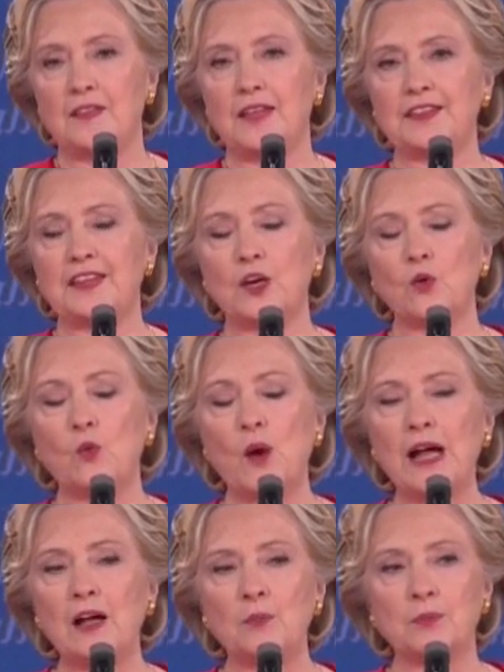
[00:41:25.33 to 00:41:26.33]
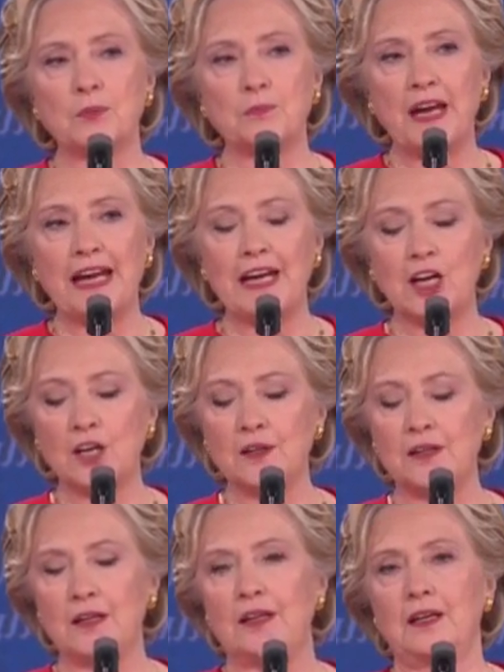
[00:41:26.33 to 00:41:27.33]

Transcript: that they're well prepared